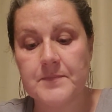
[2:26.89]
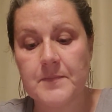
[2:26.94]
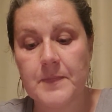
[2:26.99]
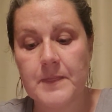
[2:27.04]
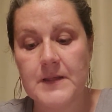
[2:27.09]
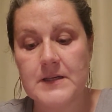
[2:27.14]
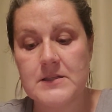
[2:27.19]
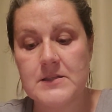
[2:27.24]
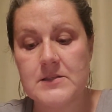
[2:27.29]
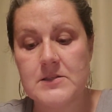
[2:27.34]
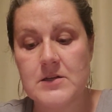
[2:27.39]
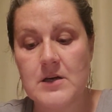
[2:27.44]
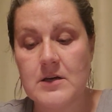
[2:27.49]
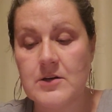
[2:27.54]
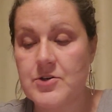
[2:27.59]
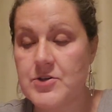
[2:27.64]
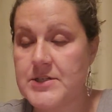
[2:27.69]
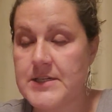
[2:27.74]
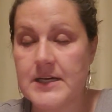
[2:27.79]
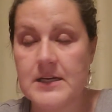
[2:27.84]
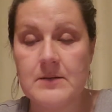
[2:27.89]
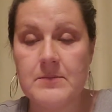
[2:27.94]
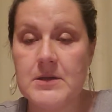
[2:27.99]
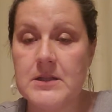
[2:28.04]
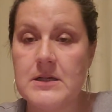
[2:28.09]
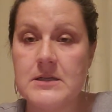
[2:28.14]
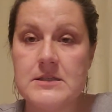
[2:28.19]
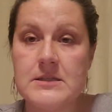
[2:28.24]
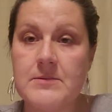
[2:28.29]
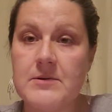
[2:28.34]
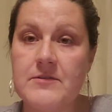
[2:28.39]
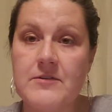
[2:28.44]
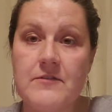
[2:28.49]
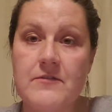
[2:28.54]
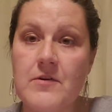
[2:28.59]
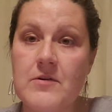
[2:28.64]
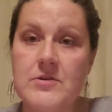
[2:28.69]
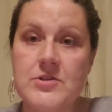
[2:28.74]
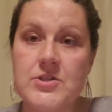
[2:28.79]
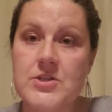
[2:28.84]
It's understandable that some of our
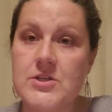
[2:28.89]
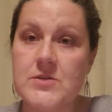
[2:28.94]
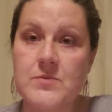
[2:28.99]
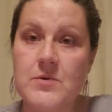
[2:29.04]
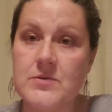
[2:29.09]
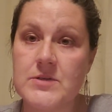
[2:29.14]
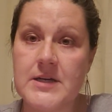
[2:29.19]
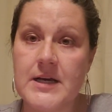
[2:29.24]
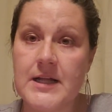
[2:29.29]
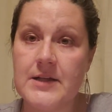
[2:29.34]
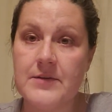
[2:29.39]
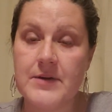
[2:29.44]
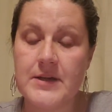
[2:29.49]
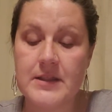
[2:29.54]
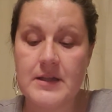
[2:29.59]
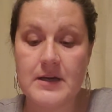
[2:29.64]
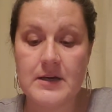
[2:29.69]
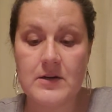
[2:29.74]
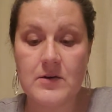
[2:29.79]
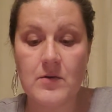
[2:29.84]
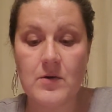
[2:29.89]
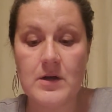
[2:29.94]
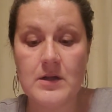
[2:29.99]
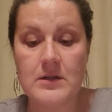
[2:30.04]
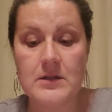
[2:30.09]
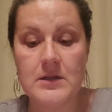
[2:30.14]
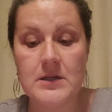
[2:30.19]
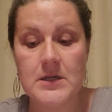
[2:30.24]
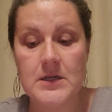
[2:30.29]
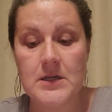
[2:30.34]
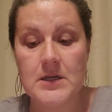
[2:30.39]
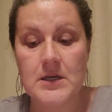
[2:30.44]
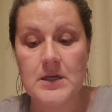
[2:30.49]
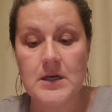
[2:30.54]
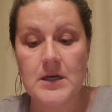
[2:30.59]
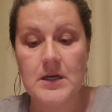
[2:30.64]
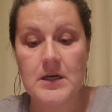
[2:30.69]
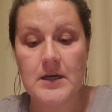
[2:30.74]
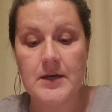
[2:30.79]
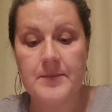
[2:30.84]
folks just won't tolerate that at all,
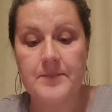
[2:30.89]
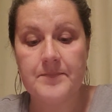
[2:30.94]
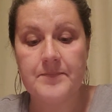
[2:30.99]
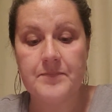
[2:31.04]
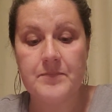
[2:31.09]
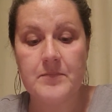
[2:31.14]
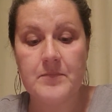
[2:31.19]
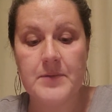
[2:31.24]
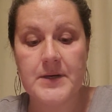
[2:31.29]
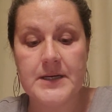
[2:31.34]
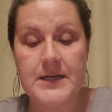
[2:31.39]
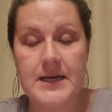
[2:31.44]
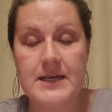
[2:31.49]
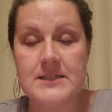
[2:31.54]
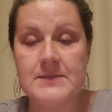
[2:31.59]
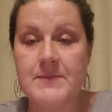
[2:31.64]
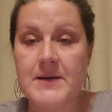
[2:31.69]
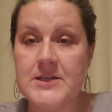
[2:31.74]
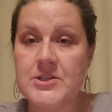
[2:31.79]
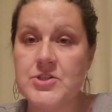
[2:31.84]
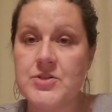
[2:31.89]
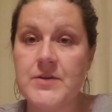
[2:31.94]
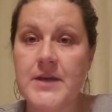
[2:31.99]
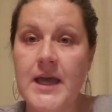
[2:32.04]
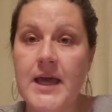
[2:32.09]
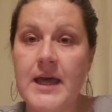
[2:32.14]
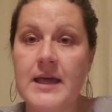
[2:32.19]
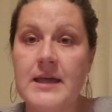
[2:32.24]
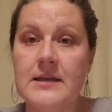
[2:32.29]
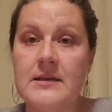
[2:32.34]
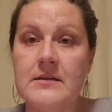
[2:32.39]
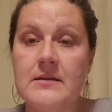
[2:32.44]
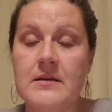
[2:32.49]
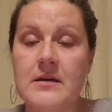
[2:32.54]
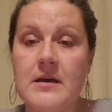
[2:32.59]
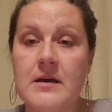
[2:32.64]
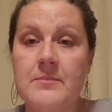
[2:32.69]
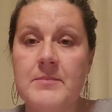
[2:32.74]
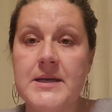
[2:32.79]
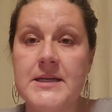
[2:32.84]
but as best you can,
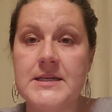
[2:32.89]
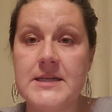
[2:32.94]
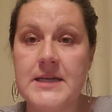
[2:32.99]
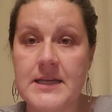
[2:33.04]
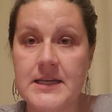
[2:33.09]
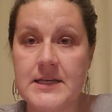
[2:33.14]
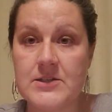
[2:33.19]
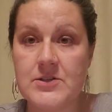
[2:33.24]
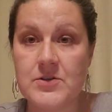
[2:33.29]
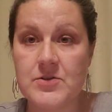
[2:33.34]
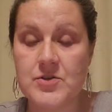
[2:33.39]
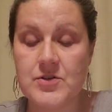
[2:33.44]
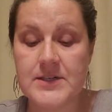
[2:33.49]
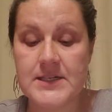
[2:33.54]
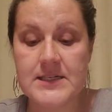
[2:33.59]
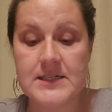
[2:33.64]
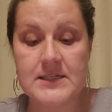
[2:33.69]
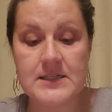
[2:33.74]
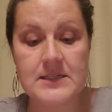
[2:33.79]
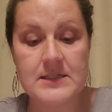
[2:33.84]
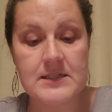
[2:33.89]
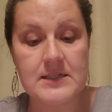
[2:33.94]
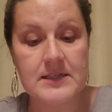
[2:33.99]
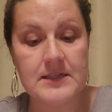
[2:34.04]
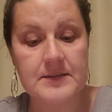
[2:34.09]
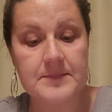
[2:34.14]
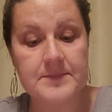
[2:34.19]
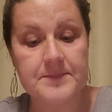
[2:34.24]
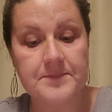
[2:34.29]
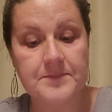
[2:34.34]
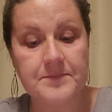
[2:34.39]
maintaining social distancing.